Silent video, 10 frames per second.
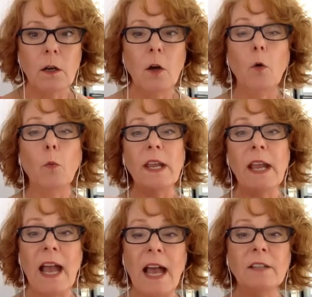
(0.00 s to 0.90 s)
we
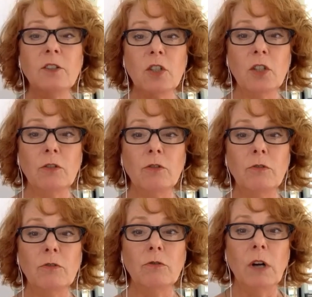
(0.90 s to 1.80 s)
had
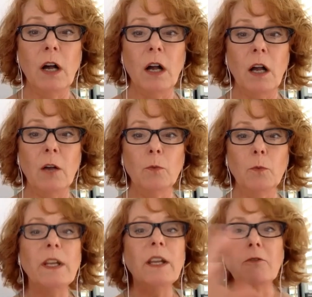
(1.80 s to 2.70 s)
to
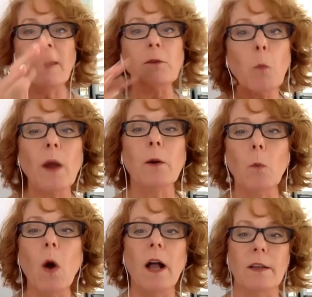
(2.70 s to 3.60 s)
reinvent what it
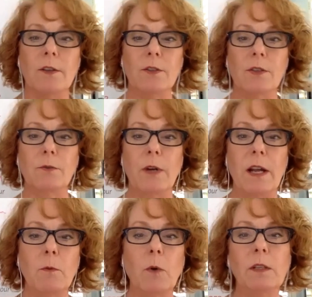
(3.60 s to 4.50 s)
was,
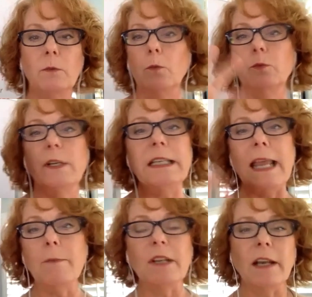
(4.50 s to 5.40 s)
right?
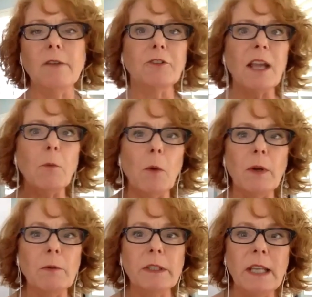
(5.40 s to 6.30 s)
Rename it. And I forget what
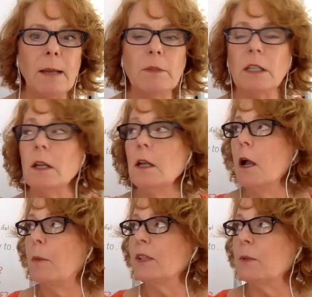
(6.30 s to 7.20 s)
we renamed it.
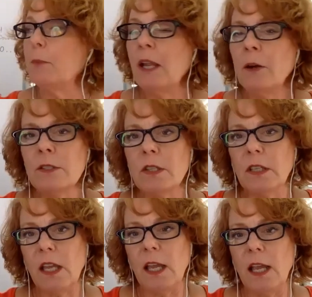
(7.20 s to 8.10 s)
But the parents that
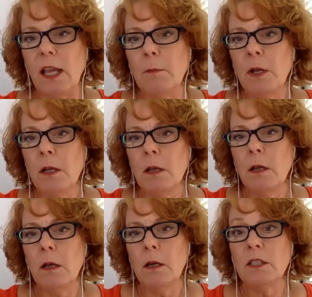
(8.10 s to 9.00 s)
came
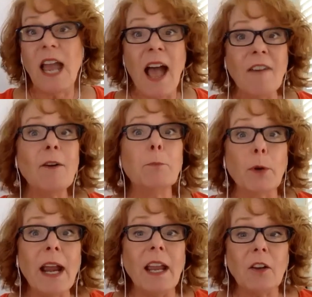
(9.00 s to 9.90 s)
to have a
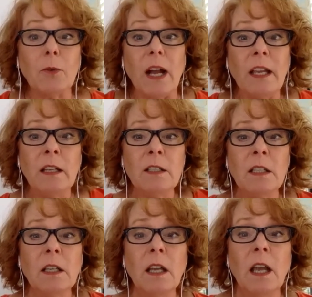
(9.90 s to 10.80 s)
break, right?
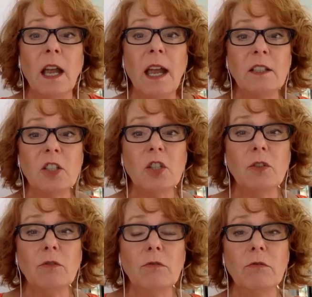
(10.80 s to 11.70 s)
And
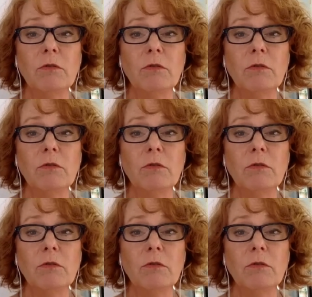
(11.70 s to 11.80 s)
to